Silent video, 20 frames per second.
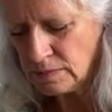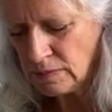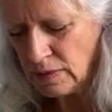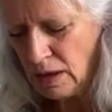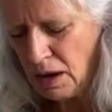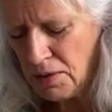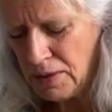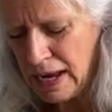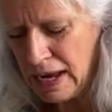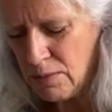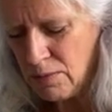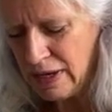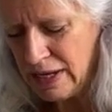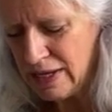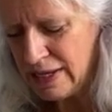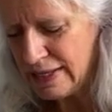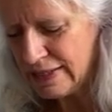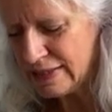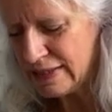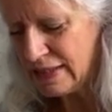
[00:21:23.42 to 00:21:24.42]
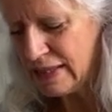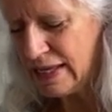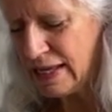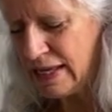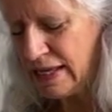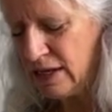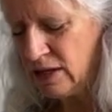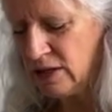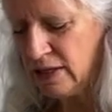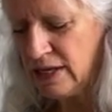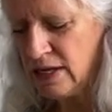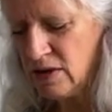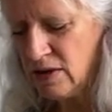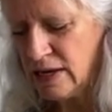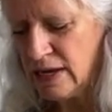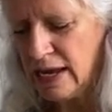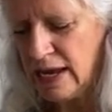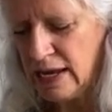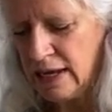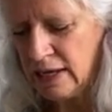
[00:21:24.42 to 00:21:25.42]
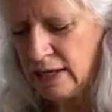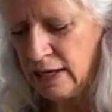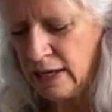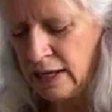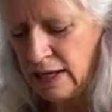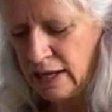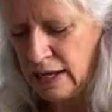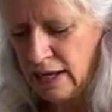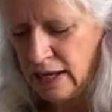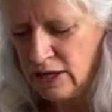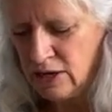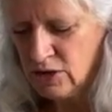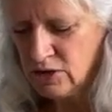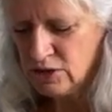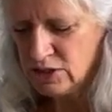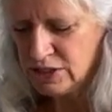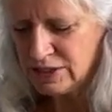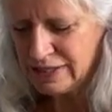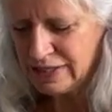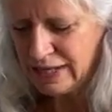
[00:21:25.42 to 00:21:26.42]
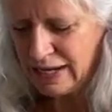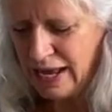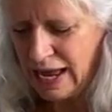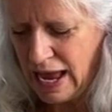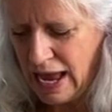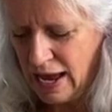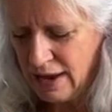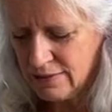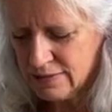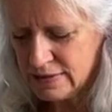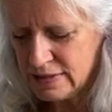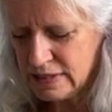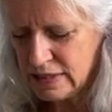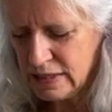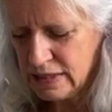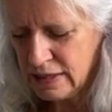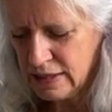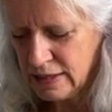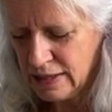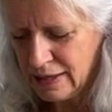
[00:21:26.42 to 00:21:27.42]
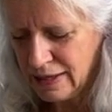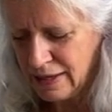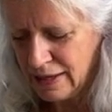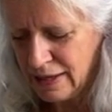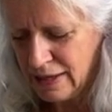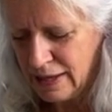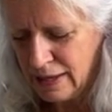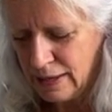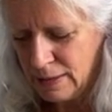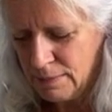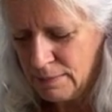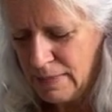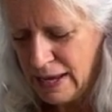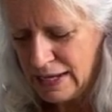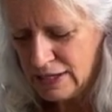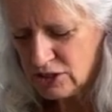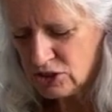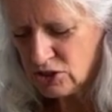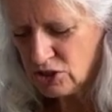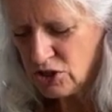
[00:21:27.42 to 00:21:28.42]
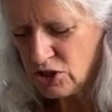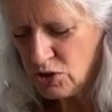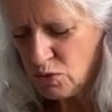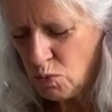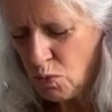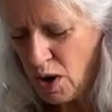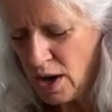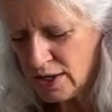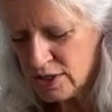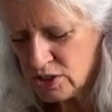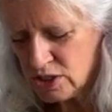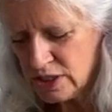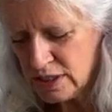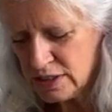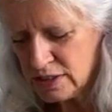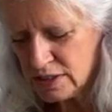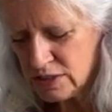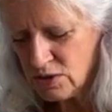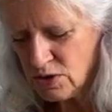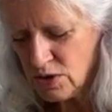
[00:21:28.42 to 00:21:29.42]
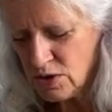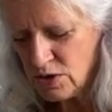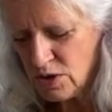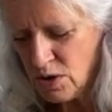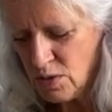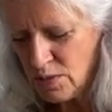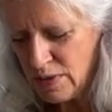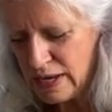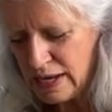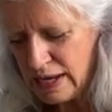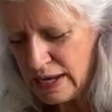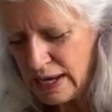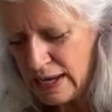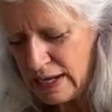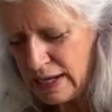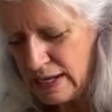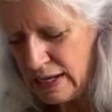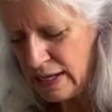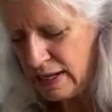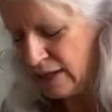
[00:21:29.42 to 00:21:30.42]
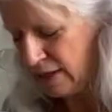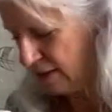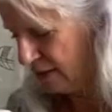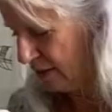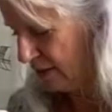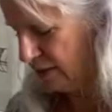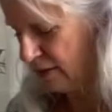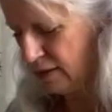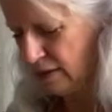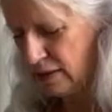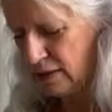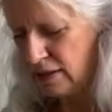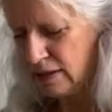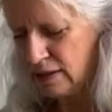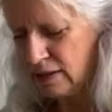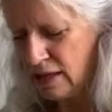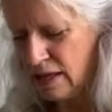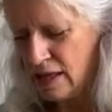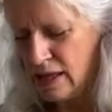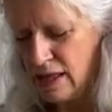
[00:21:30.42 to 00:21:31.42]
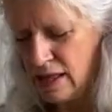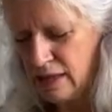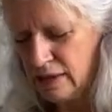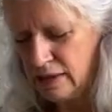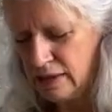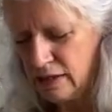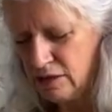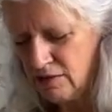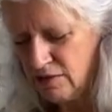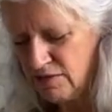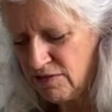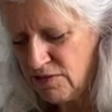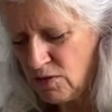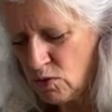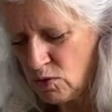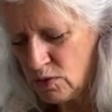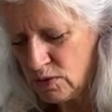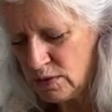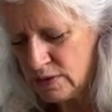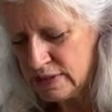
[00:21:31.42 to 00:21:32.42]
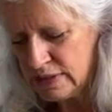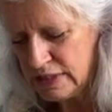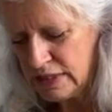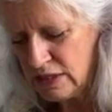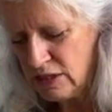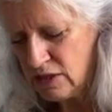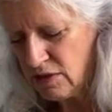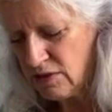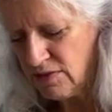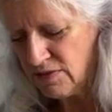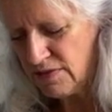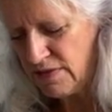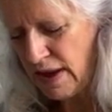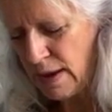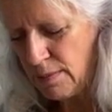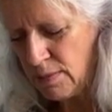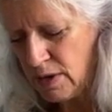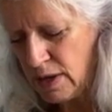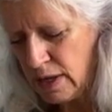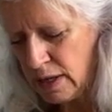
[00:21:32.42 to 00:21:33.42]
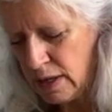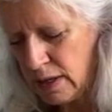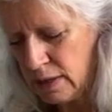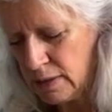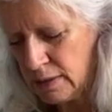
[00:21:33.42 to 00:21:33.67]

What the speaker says: Okay, when you get to the heel here again, you're just gonna have to make sure you watch it so you don't get any little folds in your fabric